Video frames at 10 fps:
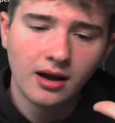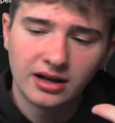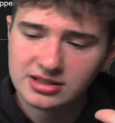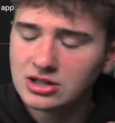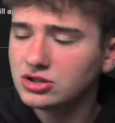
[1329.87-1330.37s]

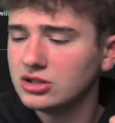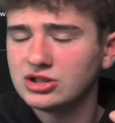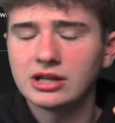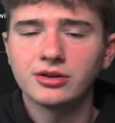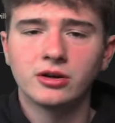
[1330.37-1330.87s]
Essentially,
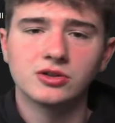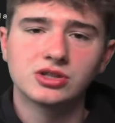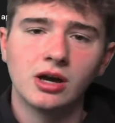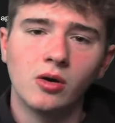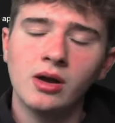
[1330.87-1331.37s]
Jalen Hurts,
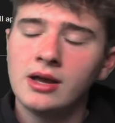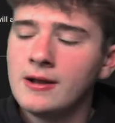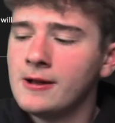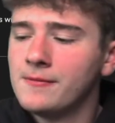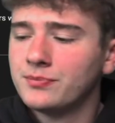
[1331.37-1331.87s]
though,
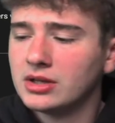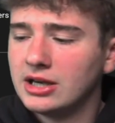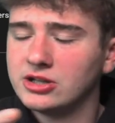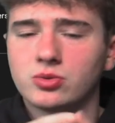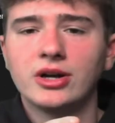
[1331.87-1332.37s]

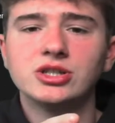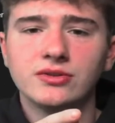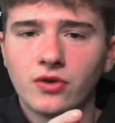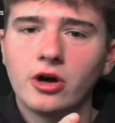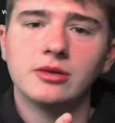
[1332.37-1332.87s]
his
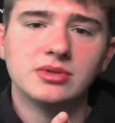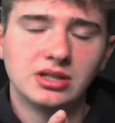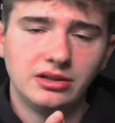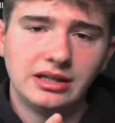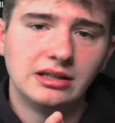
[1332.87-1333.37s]
rushing volume is
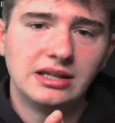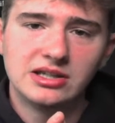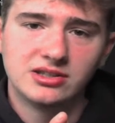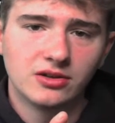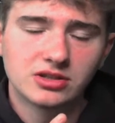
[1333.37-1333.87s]
elite.
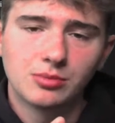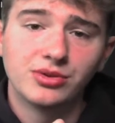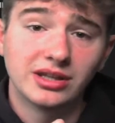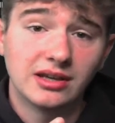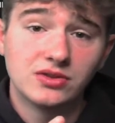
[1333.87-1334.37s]
He's still
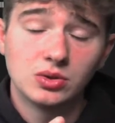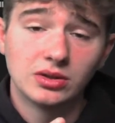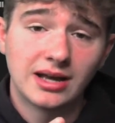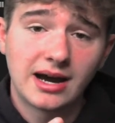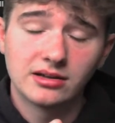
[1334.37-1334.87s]
someone that gives you a
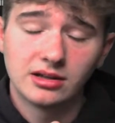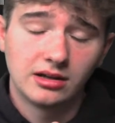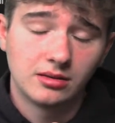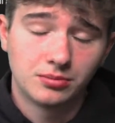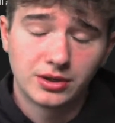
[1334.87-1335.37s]
lot
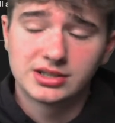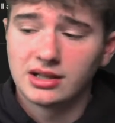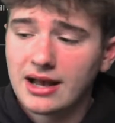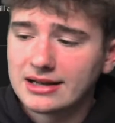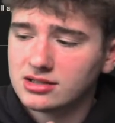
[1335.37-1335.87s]
and brings a
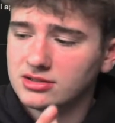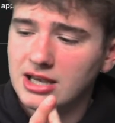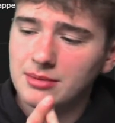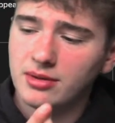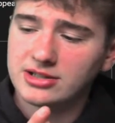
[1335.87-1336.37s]
lot to the
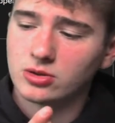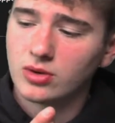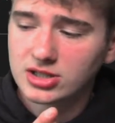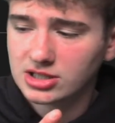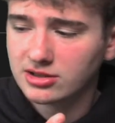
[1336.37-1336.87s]
table as a
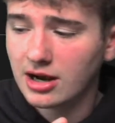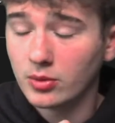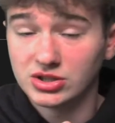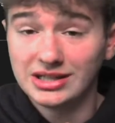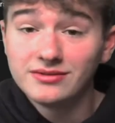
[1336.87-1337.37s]
rushing threat,
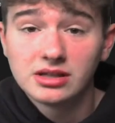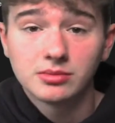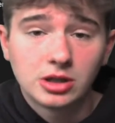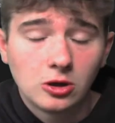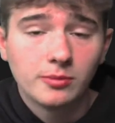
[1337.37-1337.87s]
which gives
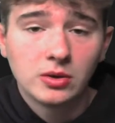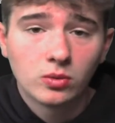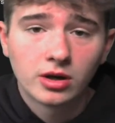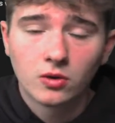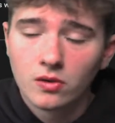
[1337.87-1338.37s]
him
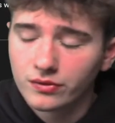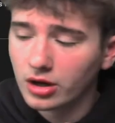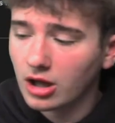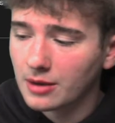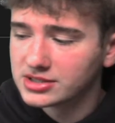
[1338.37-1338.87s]
QB1
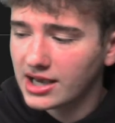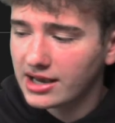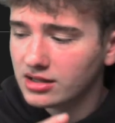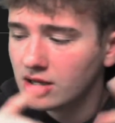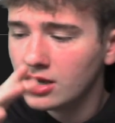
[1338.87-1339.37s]
overall
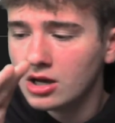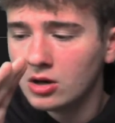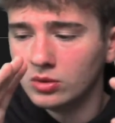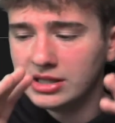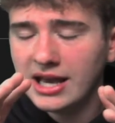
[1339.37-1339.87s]
upside.
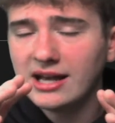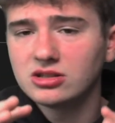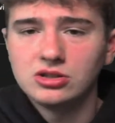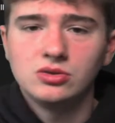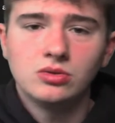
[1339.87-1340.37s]
What he has
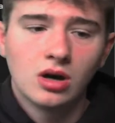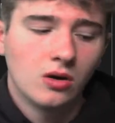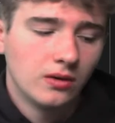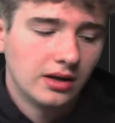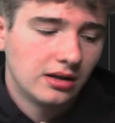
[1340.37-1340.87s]
to do,
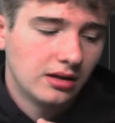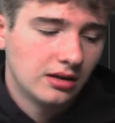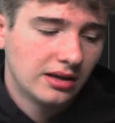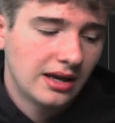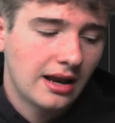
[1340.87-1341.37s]
though,
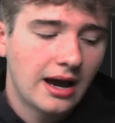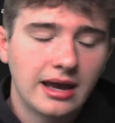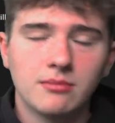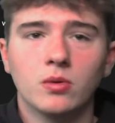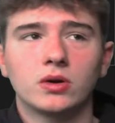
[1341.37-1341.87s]
and again, I
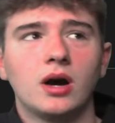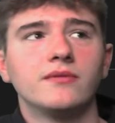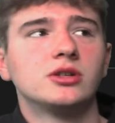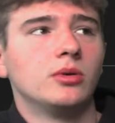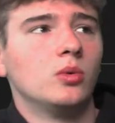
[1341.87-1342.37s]
am more
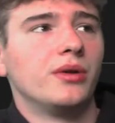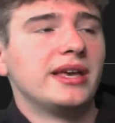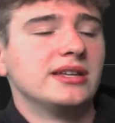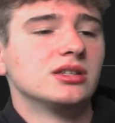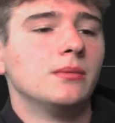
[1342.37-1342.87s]
comfortable with
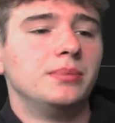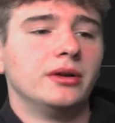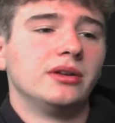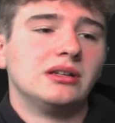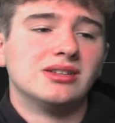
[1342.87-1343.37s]
his
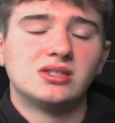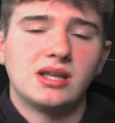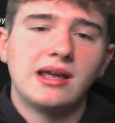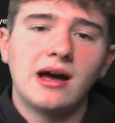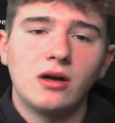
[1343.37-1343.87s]
ability to
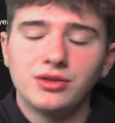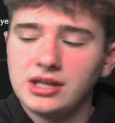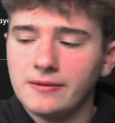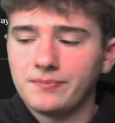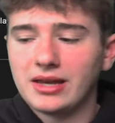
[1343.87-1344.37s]
stay
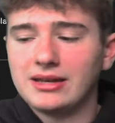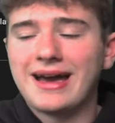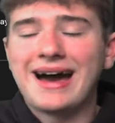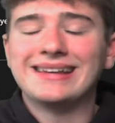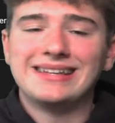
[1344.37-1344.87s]
healthy and
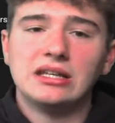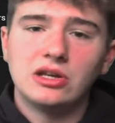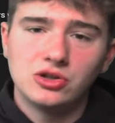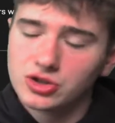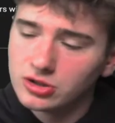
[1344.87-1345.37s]
not get
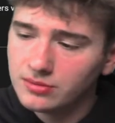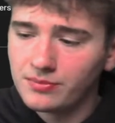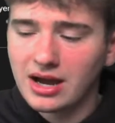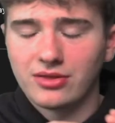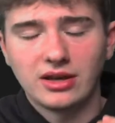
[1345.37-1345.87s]
injured.
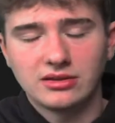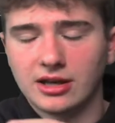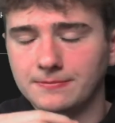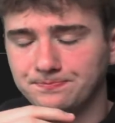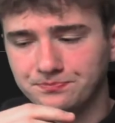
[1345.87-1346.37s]
I think
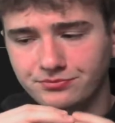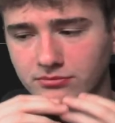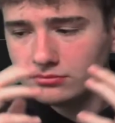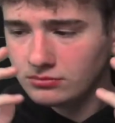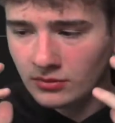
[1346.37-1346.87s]
that,
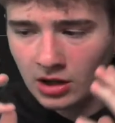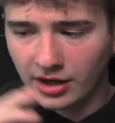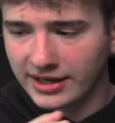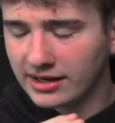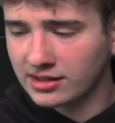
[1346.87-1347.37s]

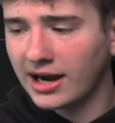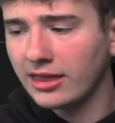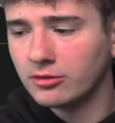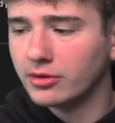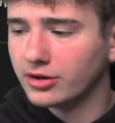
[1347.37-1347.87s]
again,
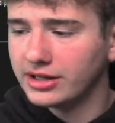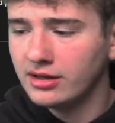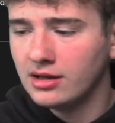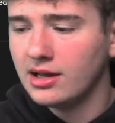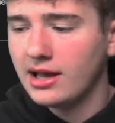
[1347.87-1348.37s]
Kyler Murray
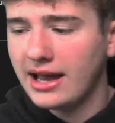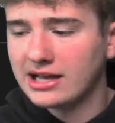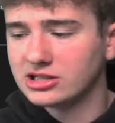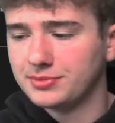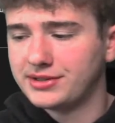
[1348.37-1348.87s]

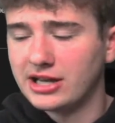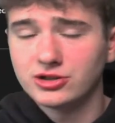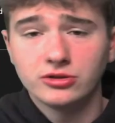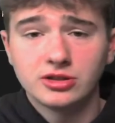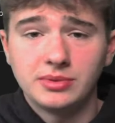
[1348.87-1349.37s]
has the
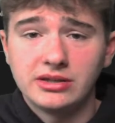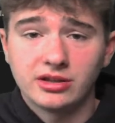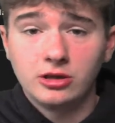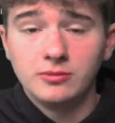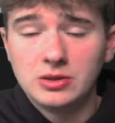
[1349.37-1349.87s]
potential to be the
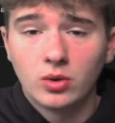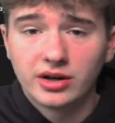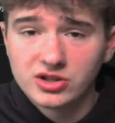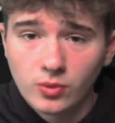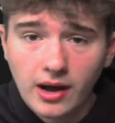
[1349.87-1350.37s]

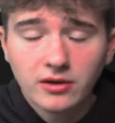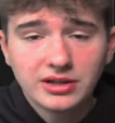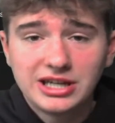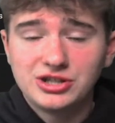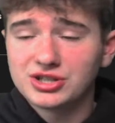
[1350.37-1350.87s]
QB1 as well.
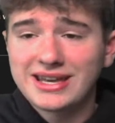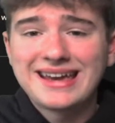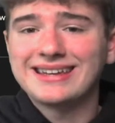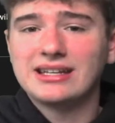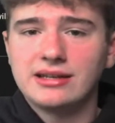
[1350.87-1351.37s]
He just
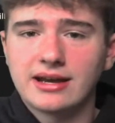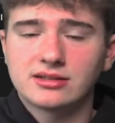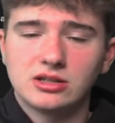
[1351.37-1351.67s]
can't get nicked.